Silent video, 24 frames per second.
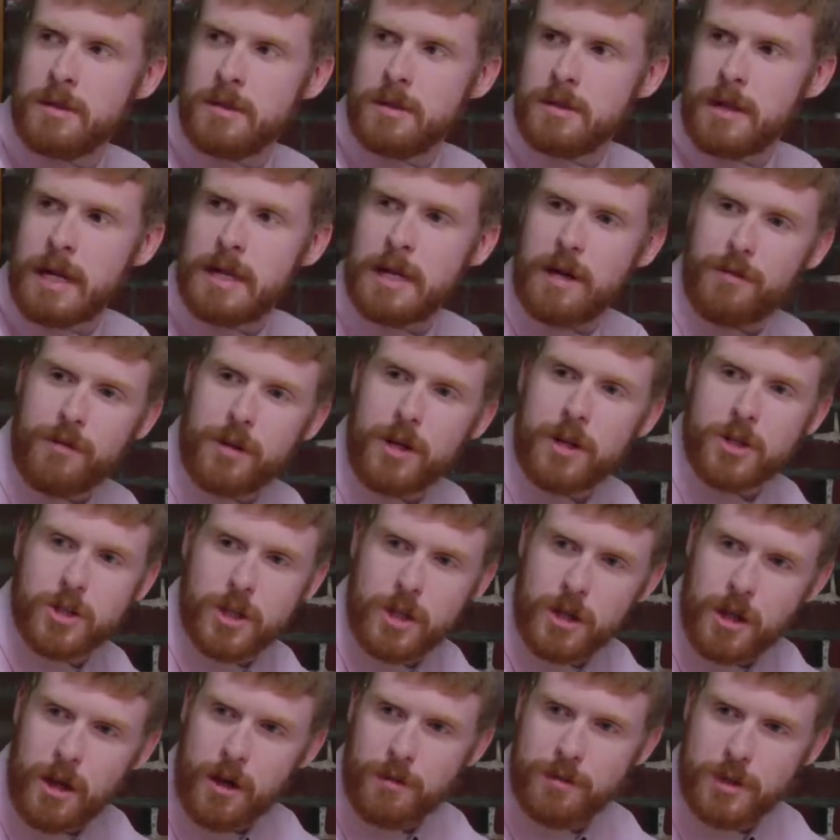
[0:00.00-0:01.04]
a
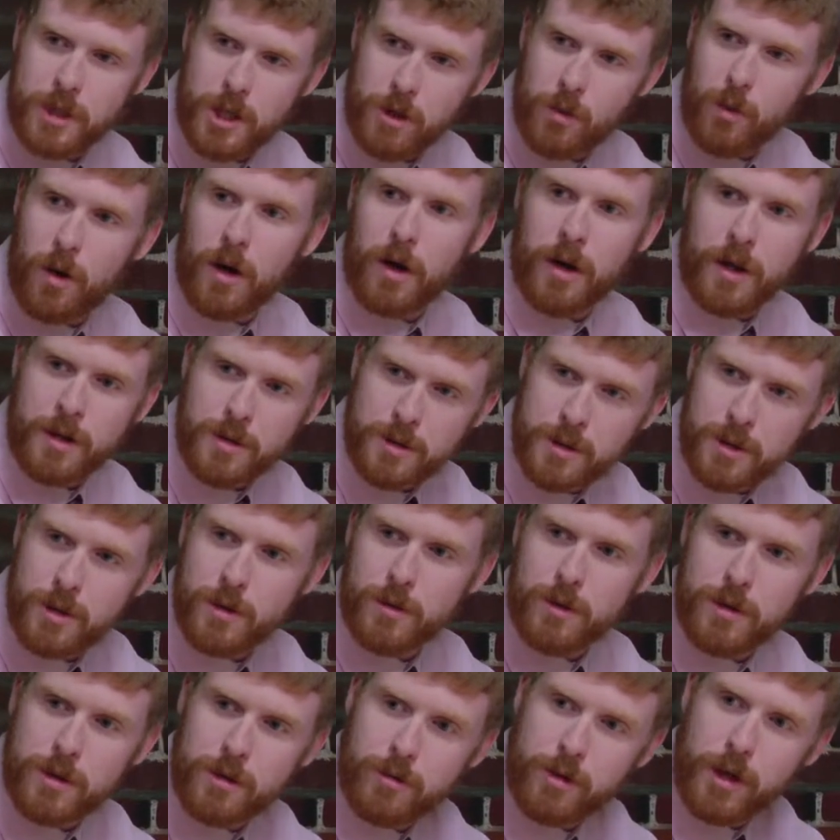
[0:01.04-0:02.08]
definition of tier 1 and 2
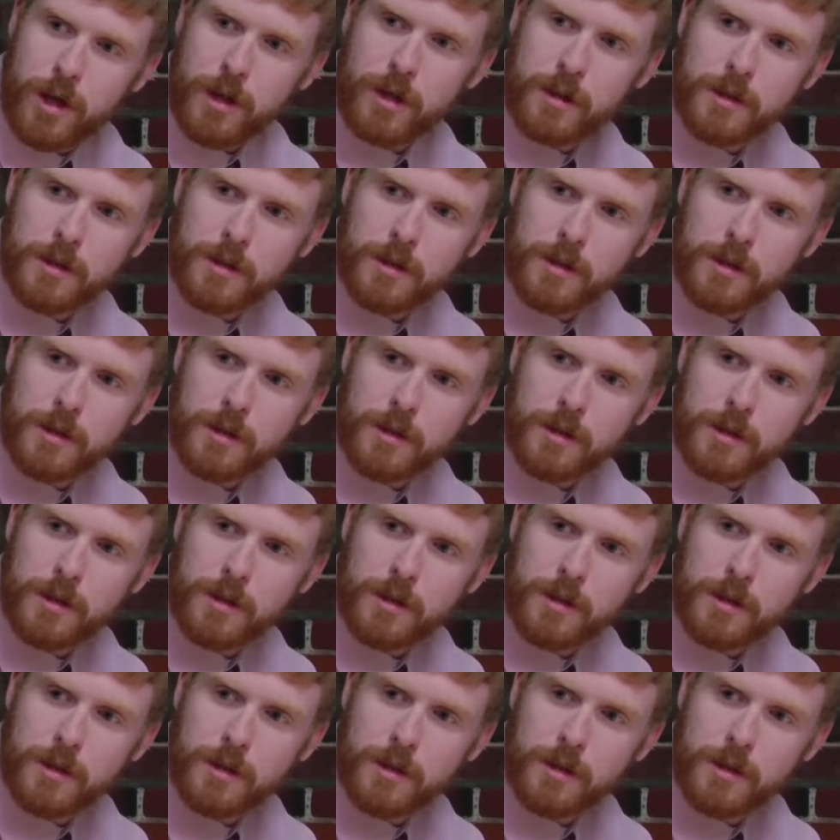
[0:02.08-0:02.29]
and 3?